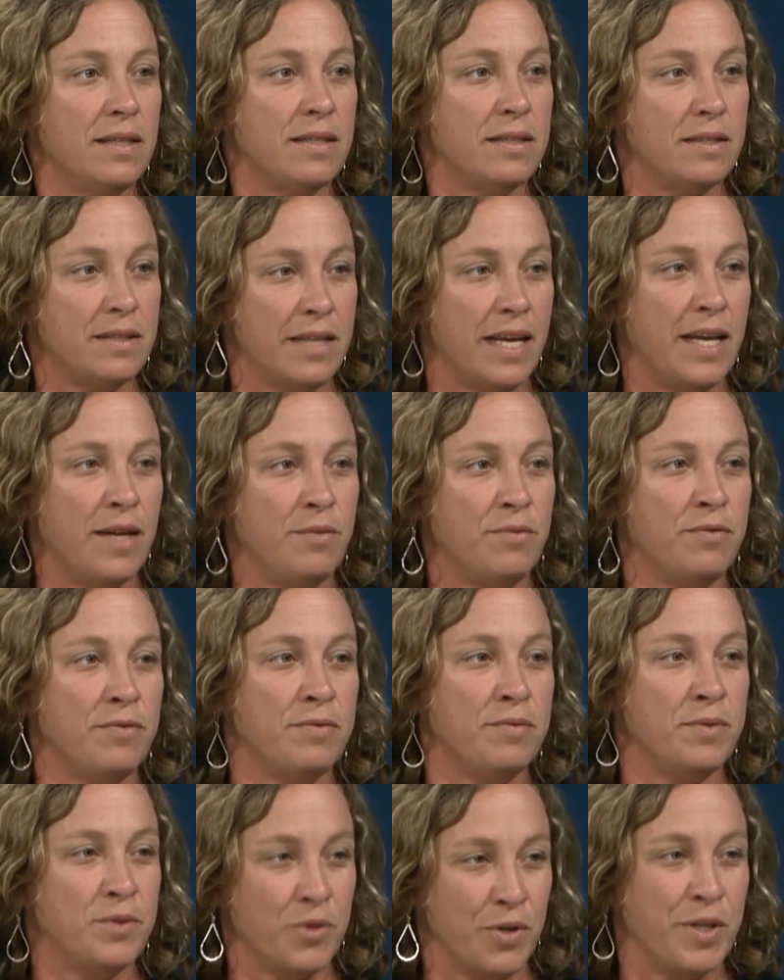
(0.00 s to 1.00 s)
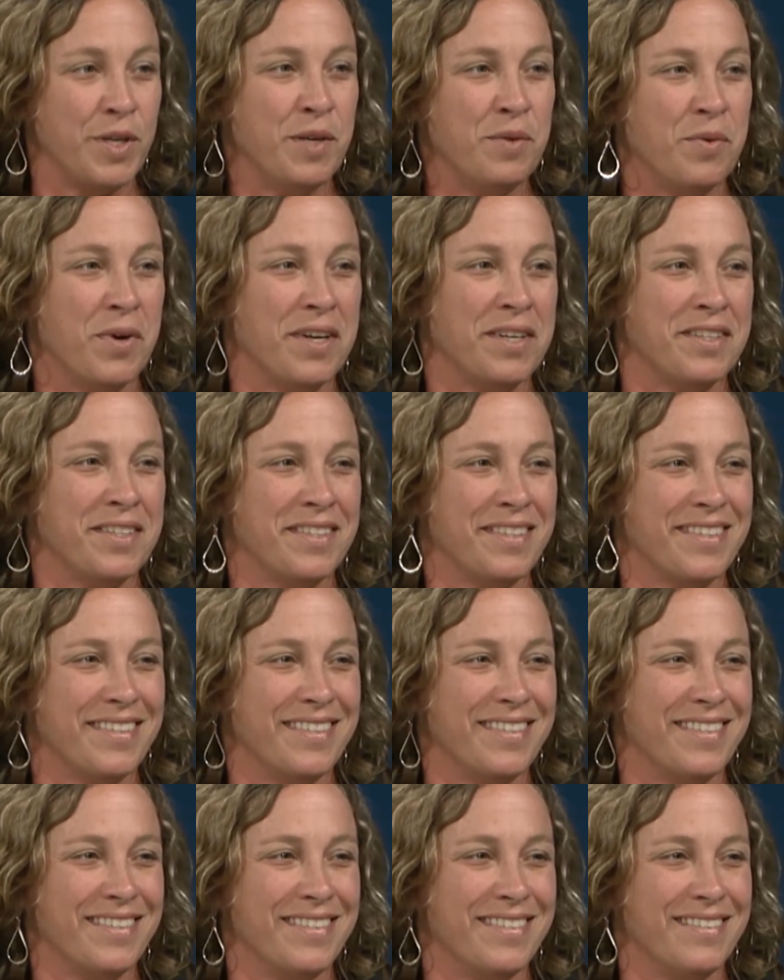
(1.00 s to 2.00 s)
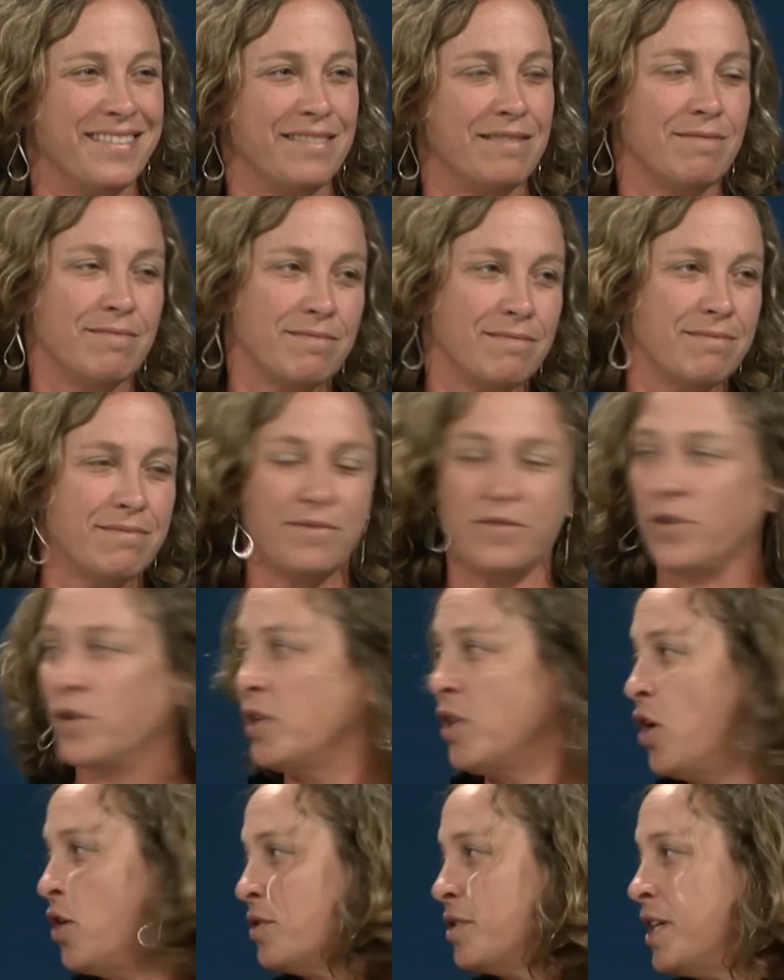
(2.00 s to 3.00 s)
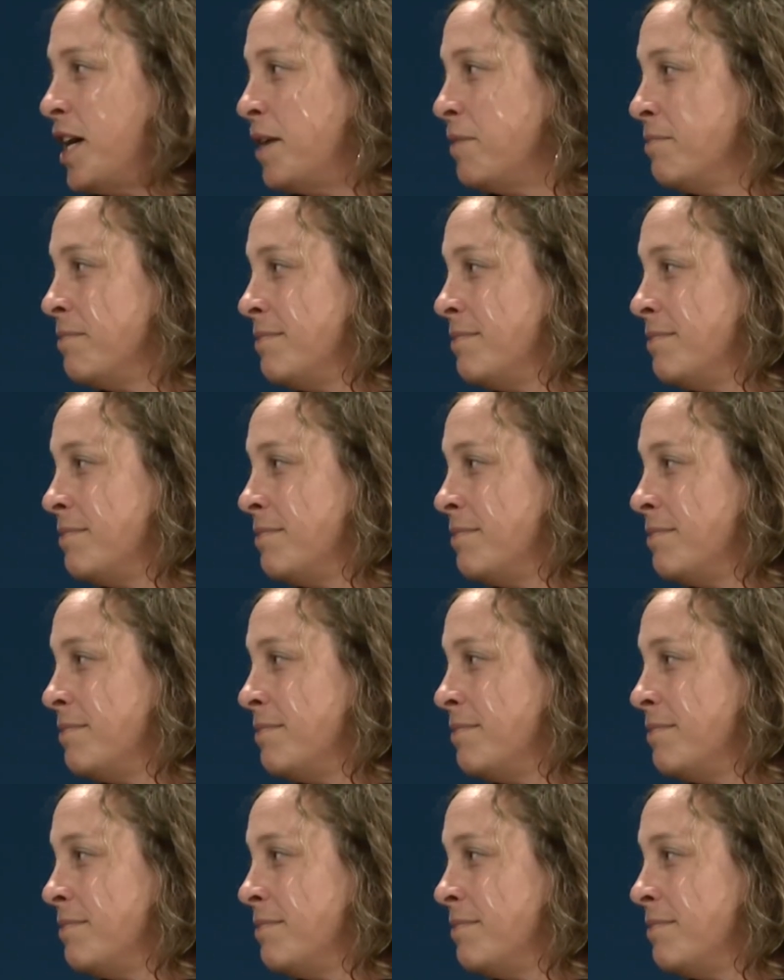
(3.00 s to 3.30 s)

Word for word: safe drinking water. Right. For Absolutely. a long time.